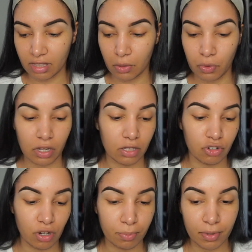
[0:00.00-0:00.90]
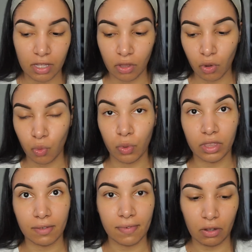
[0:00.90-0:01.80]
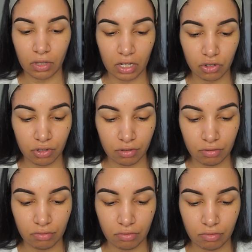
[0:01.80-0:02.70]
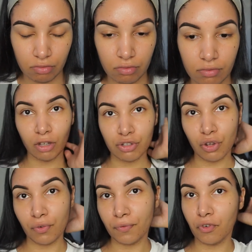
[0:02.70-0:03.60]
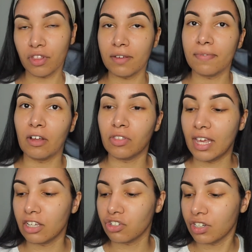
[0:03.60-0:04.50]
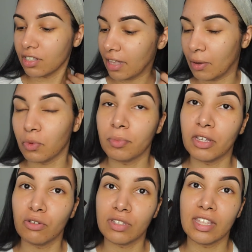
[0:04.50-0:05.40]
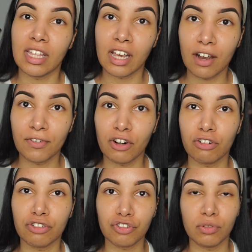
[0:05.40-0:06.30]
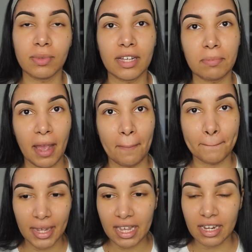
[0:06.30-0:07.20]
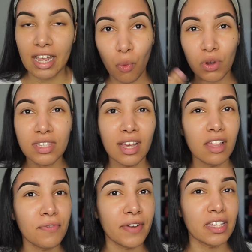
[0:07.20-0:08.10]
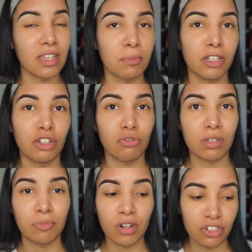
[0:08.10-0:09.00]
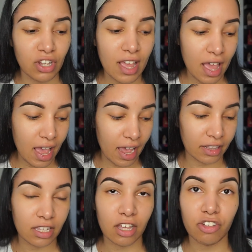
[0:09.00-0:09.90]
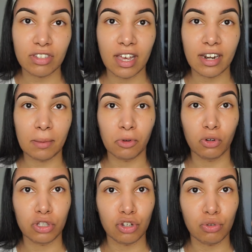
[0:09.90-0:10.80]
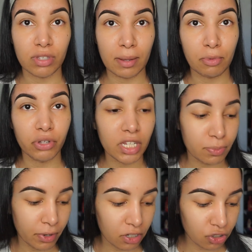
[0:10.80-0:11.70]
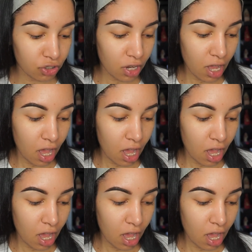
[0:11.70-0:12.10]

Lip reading: and then we're going to jump in with the foundation. So for the foundation, I will be using the COVERGIRL TruBlend Matte Made. On one side of the face, I'm going to use a brush, and the other side, I'm going to use a beauty sponge